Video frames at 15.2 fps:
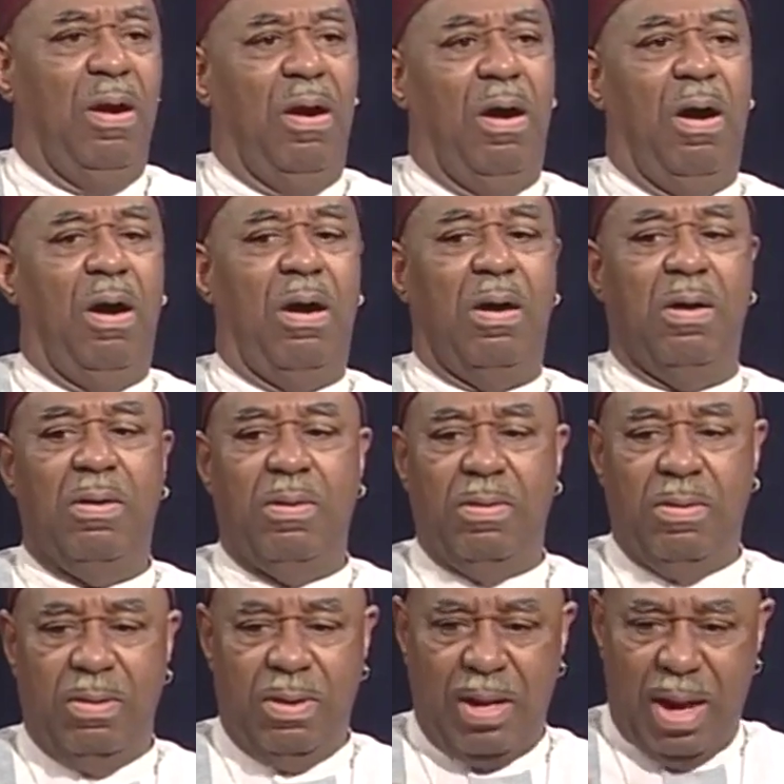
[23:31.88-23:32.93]
or
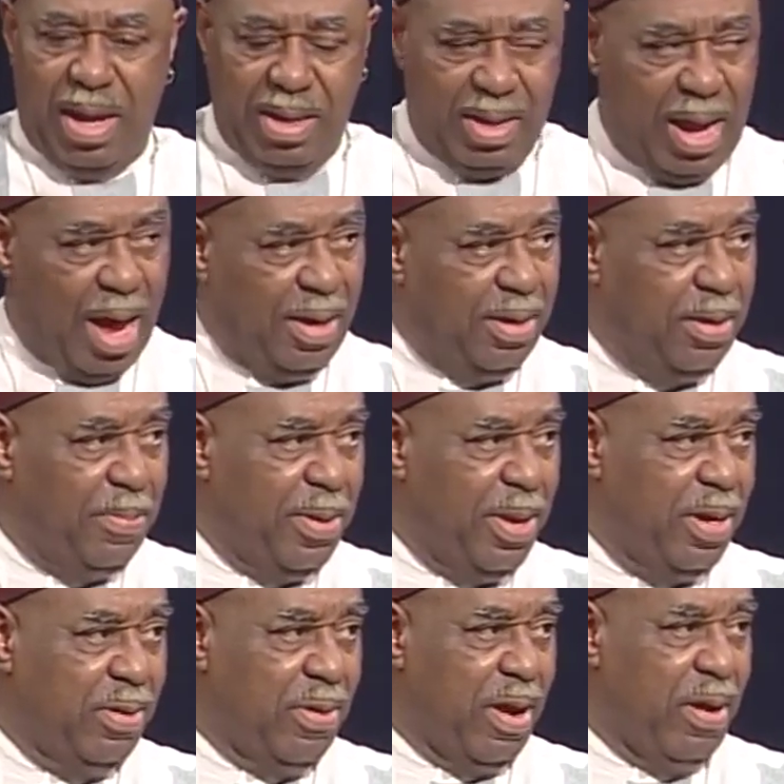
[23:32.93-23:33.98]
hanging out in the
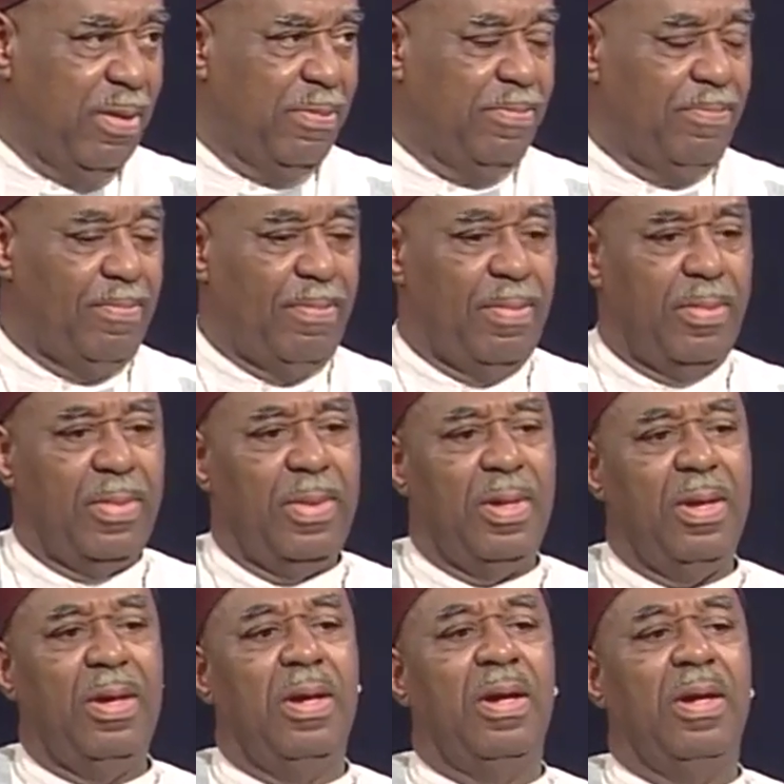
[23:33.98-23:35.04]
playground.
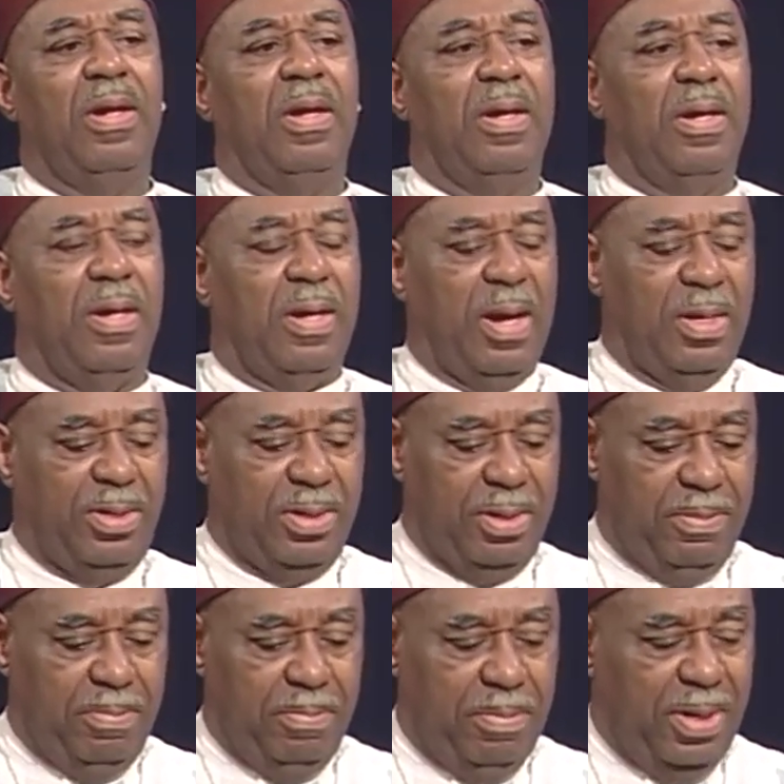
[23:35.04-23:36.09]
They
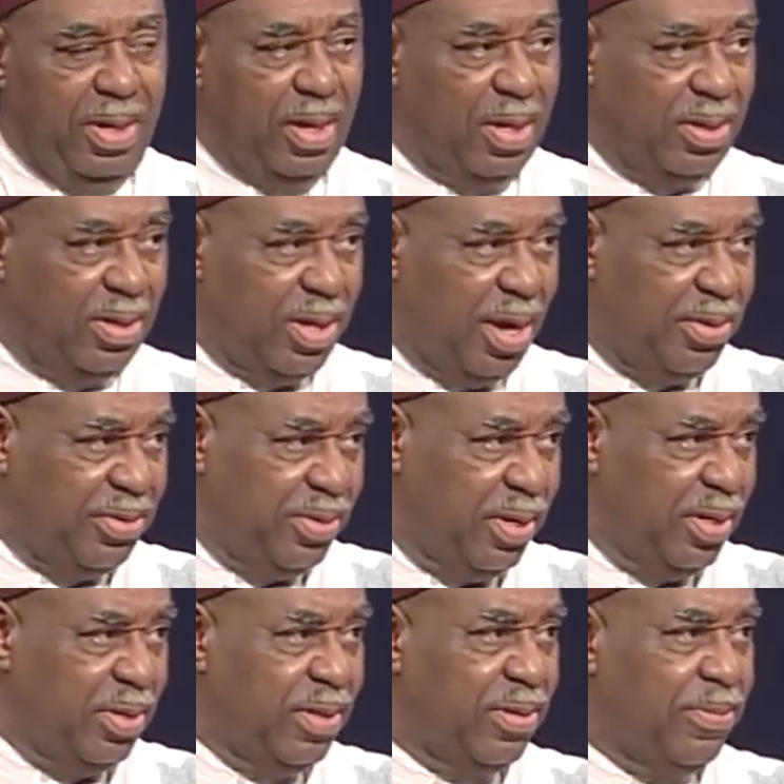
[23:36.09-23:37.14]
should be
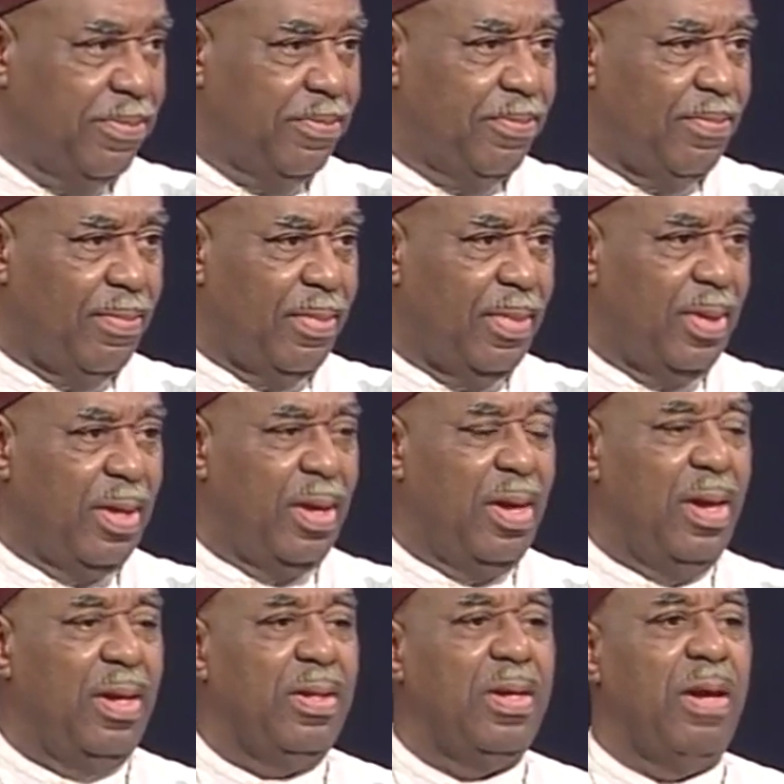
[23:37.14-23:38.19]
industrious,
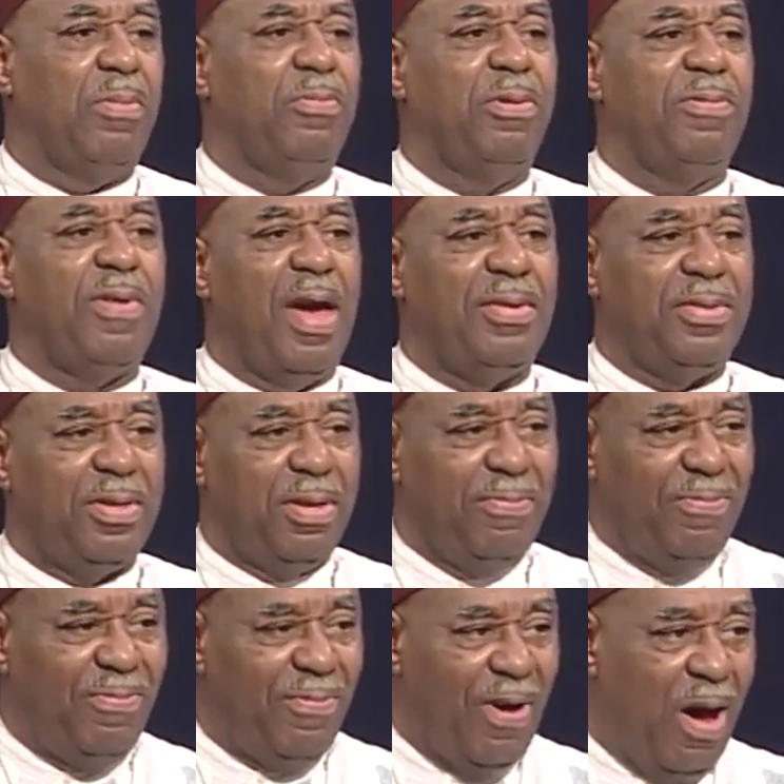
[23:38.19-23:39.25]
that we've got to
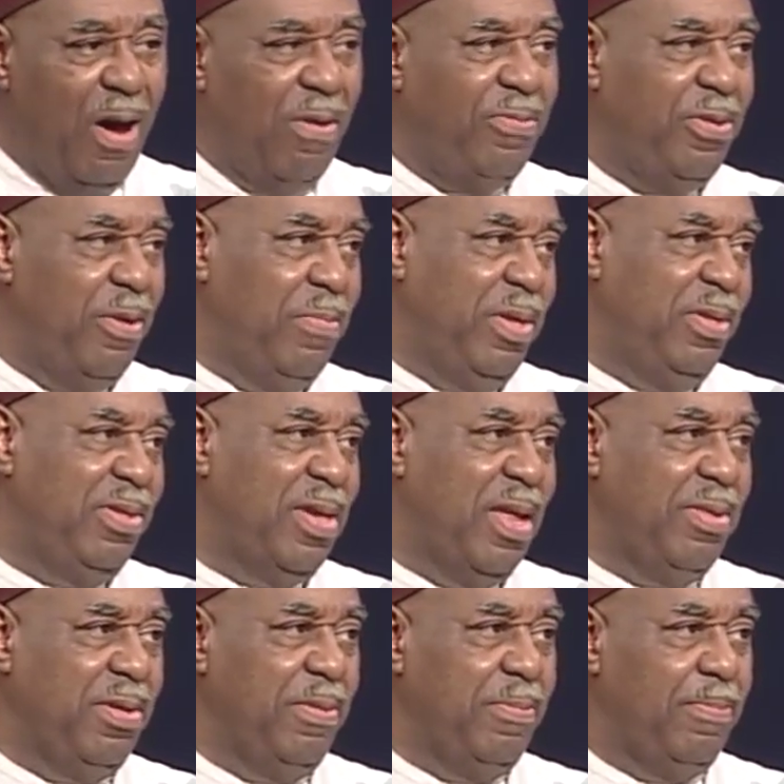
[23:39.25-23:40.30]
involve them in
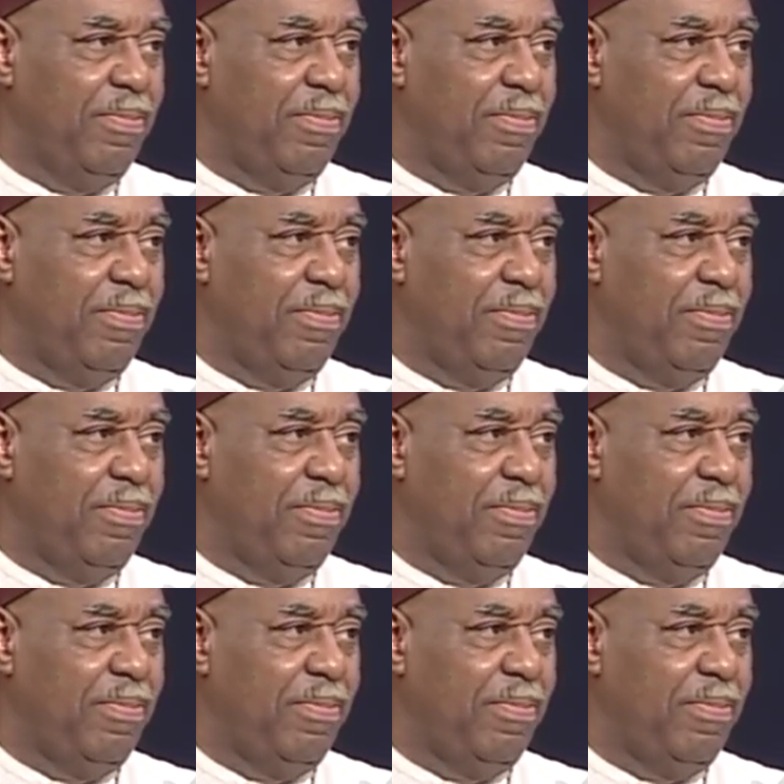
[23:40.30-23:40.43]
something.